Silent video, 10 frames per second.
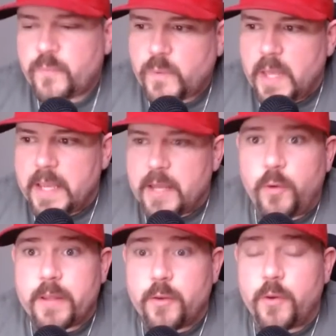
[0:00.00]
The
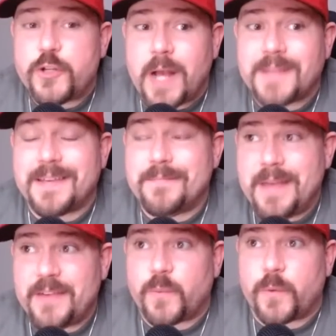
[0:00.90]
only shots he
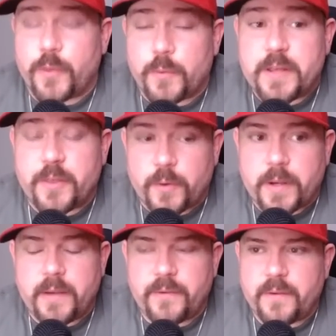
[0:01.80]
missed were 3
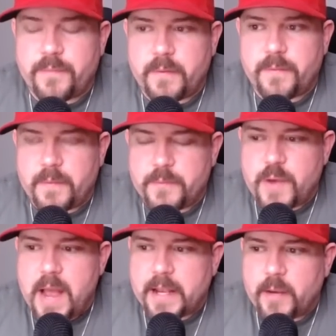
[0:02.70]
threes, if I'm
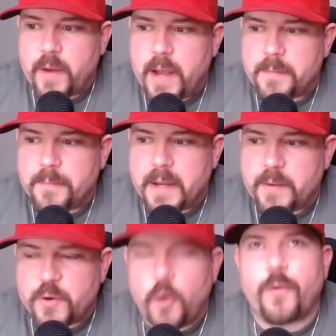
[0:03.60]
tracking right. But he
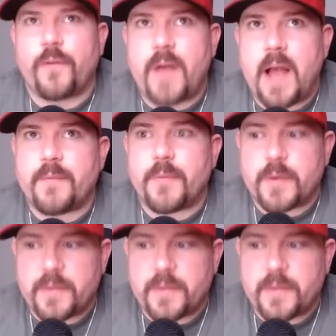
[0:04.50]
was 0 for 5 from 3 in the